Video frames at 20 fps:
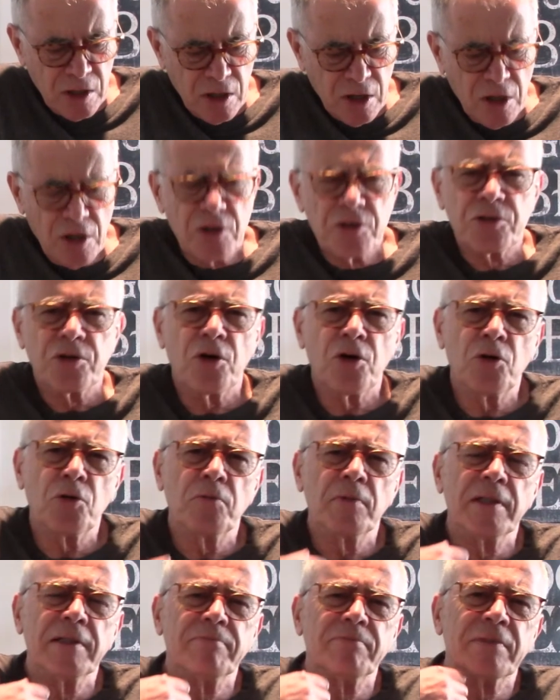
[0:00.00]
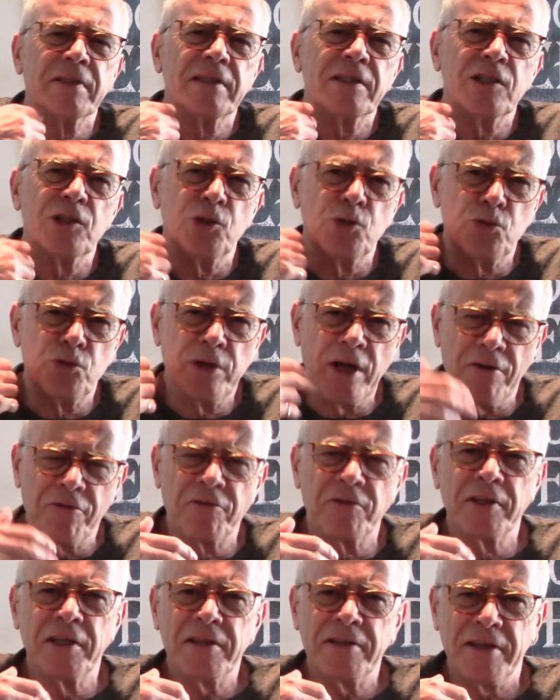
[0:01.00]
So you
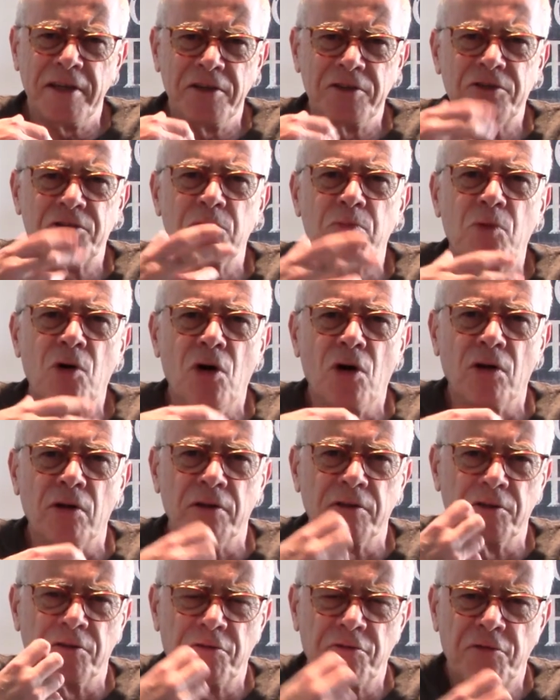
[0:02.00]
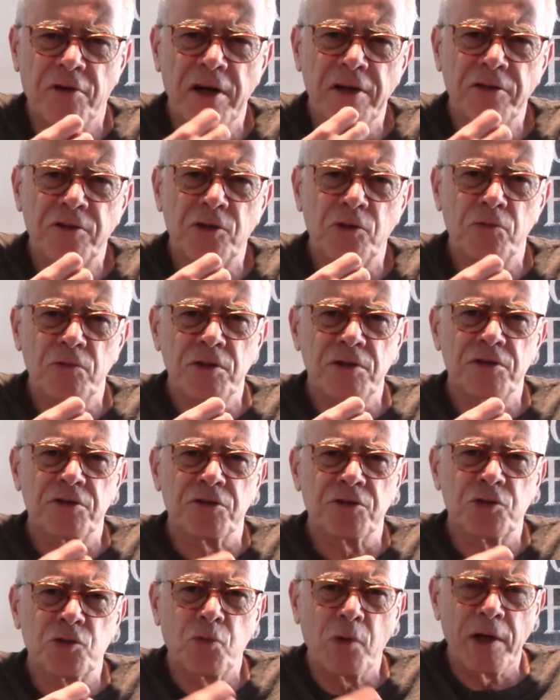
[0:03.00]
definitely taste them all. In the front, there was the
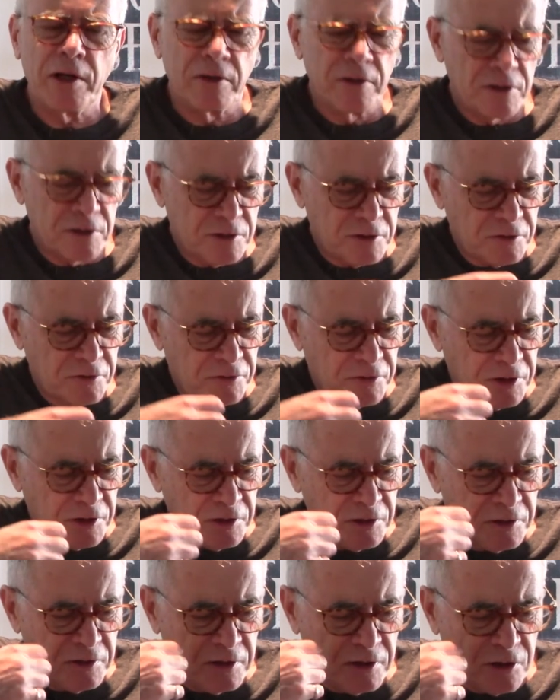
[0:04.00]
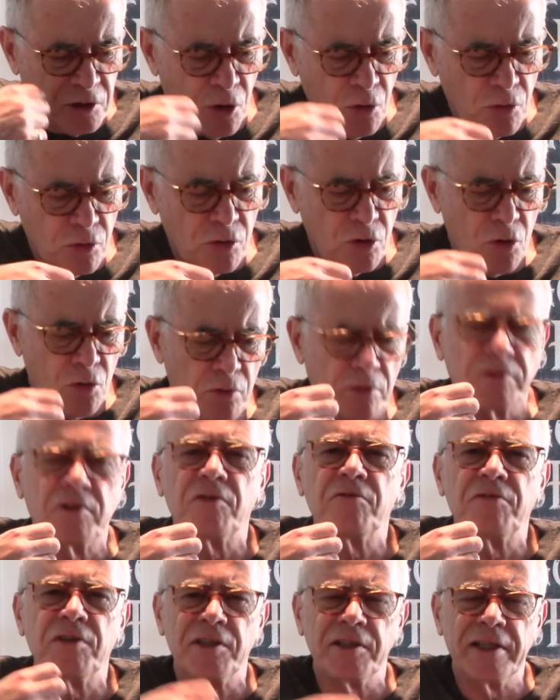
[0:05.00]
sweetness of the cocoa and the
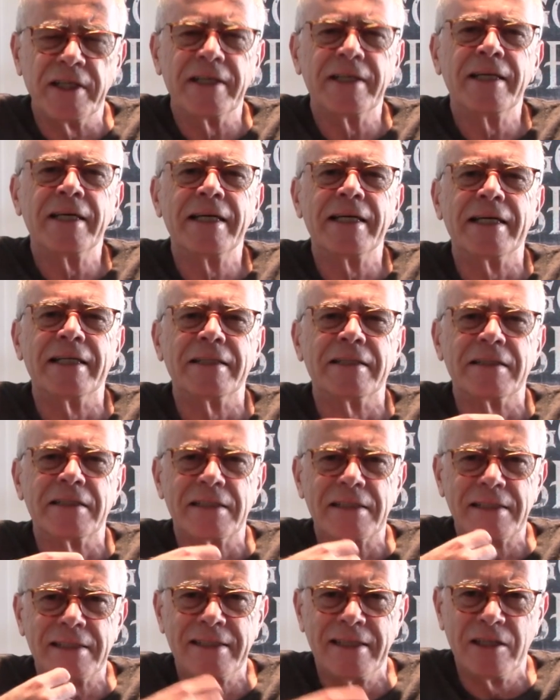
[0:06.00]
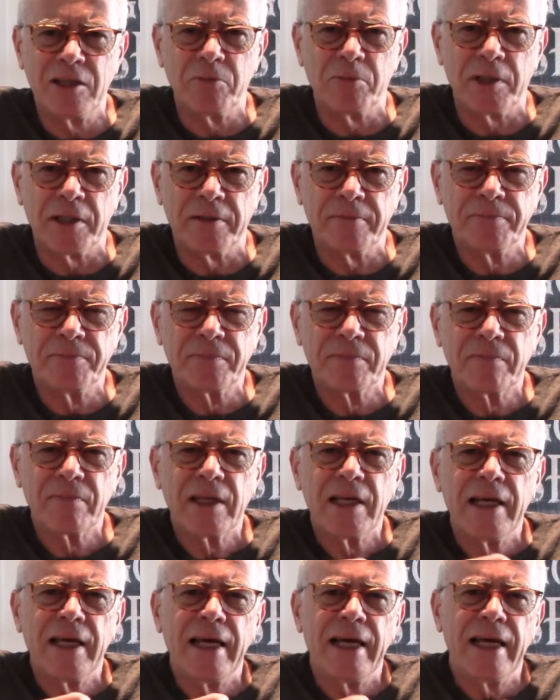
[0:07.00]
vanilla and the cinnamon.
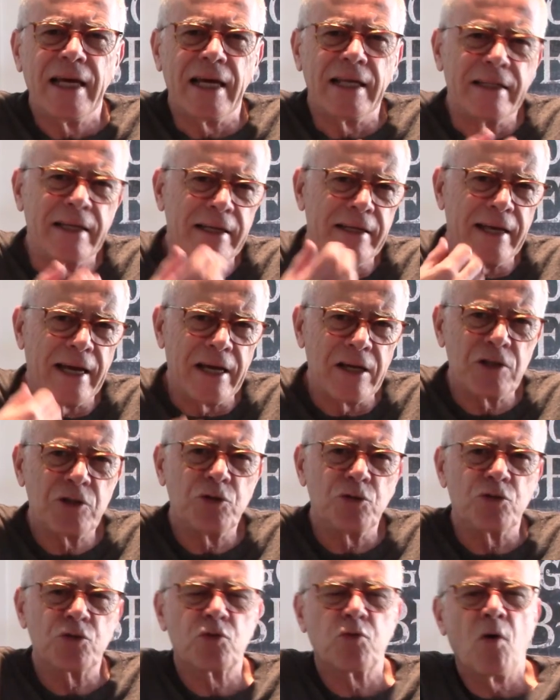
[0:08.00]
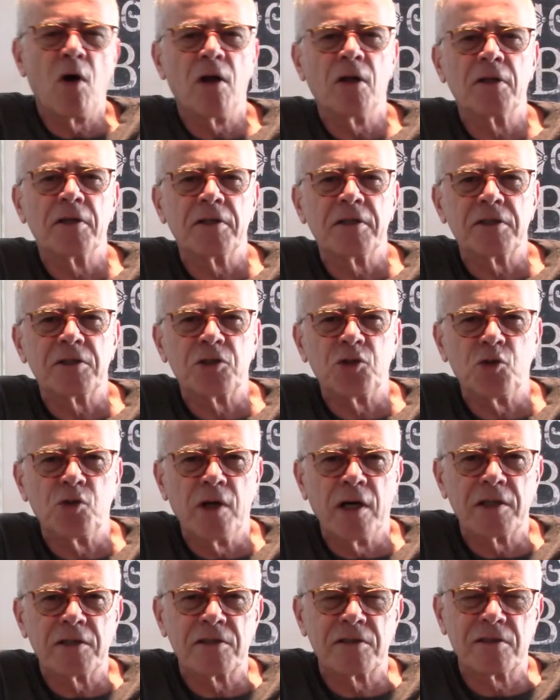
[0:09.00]
And then as you swallowed it, you
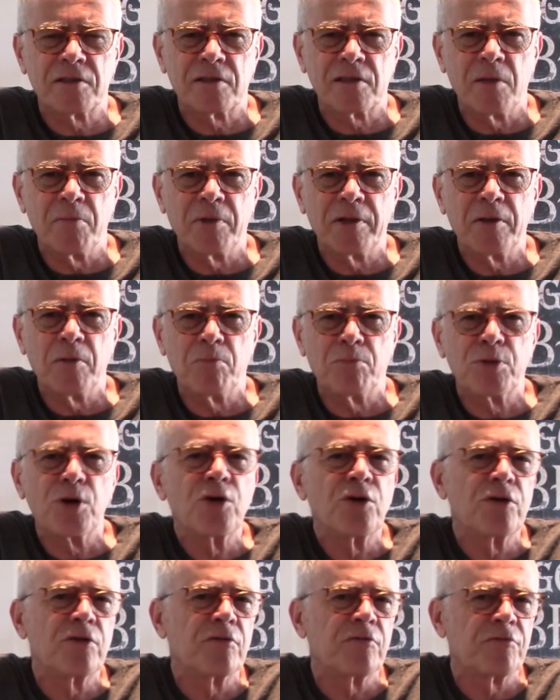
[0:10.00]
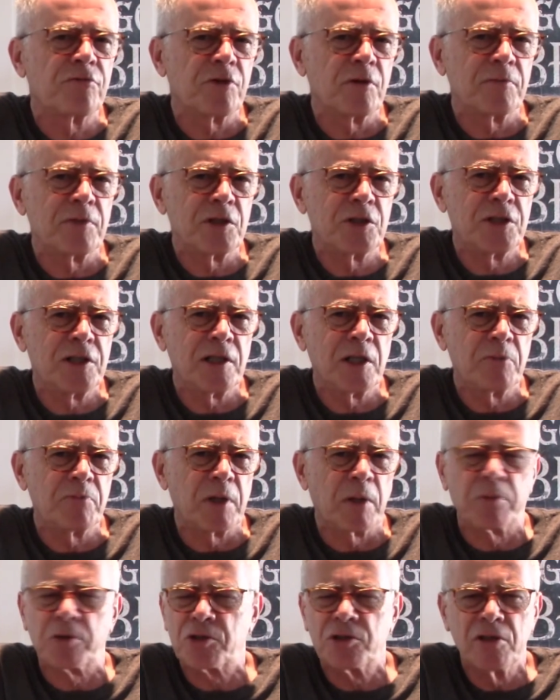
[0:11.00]
got some of the burn from the chili
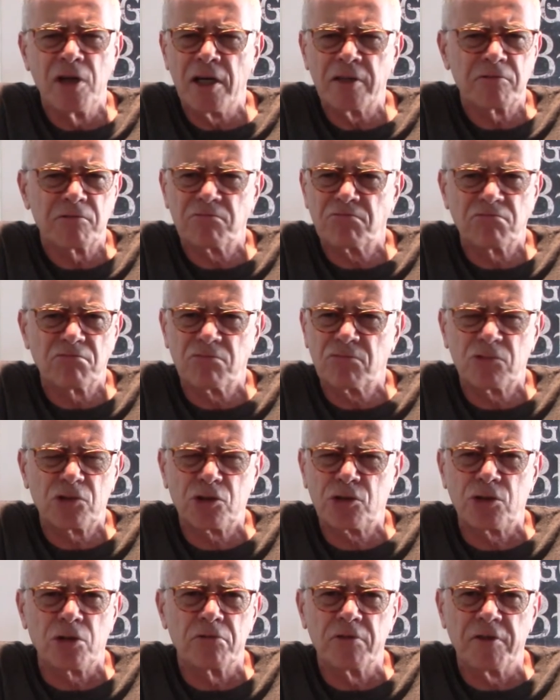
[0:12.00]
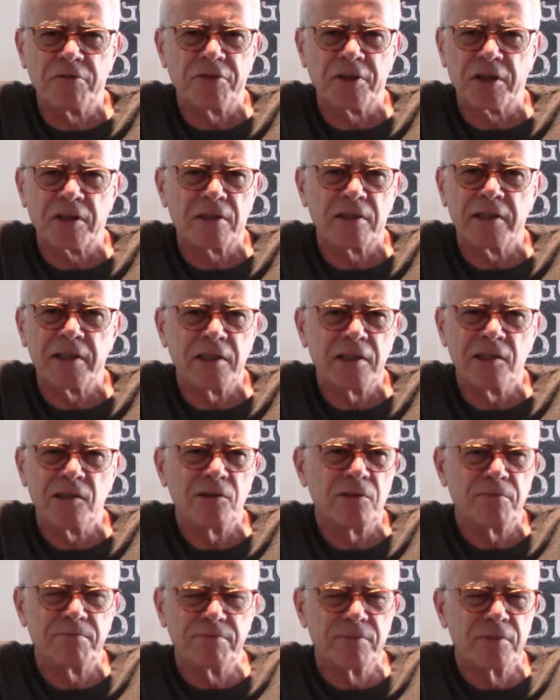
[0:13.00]
peppers. Not terrifically,